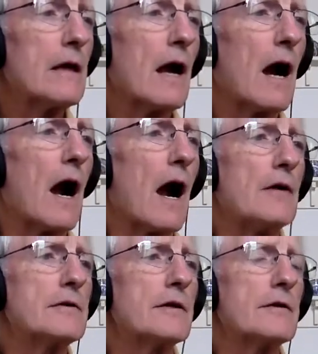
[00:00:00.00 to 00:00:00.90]

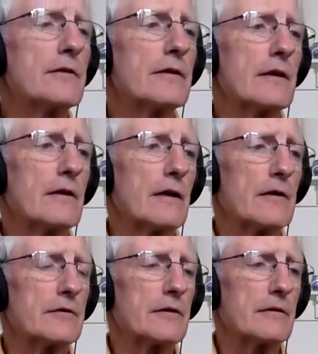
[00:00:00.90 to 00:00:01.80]
you can see the
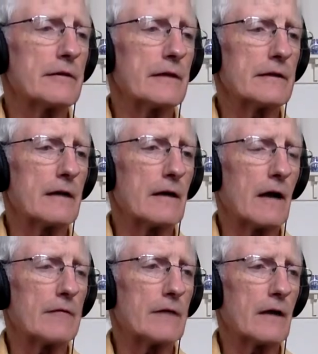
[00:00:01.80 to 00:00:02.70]
introduction and everything there.
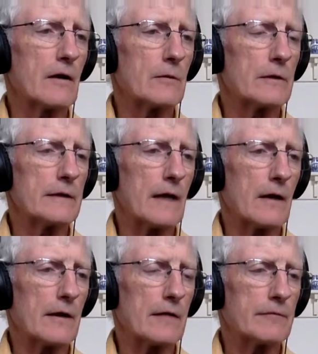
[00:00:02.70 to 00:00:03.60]
I've got it all written out
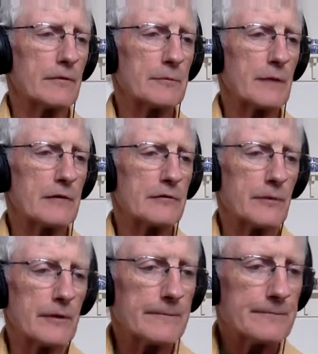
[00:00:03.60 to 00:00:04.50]
on that first page for
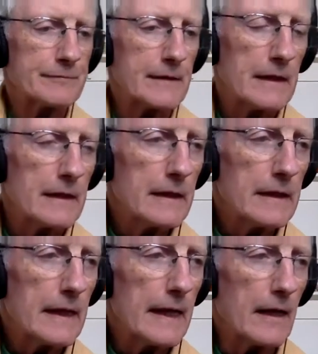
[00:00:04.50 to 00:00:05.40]
you.
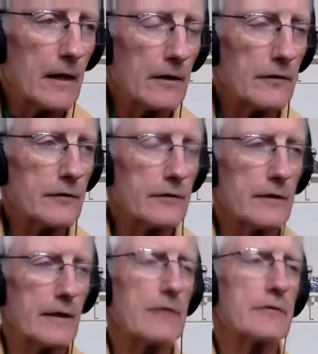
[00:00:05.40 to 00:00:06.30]
And on
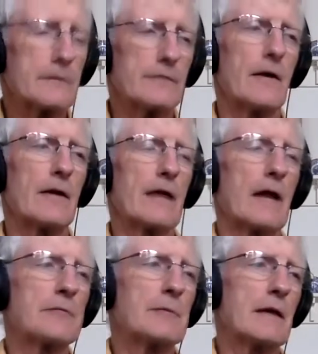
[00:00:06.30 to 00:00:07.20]
the very
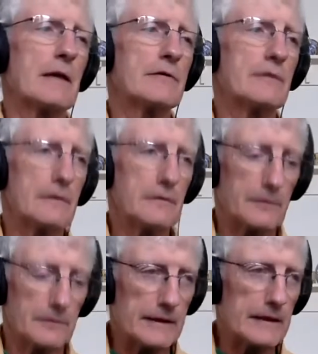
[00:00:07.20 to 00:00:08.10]
last page is the
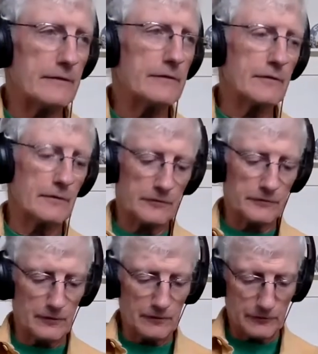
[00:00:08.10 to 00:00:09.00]
lead, so the
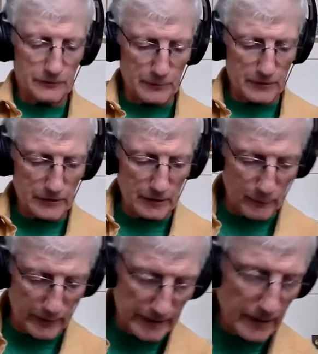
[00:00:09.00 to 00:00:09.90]
solo. So we're going to come
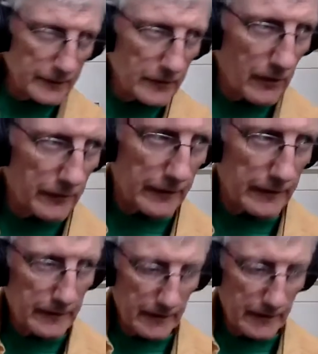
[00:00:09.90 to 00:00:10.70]
way down here on the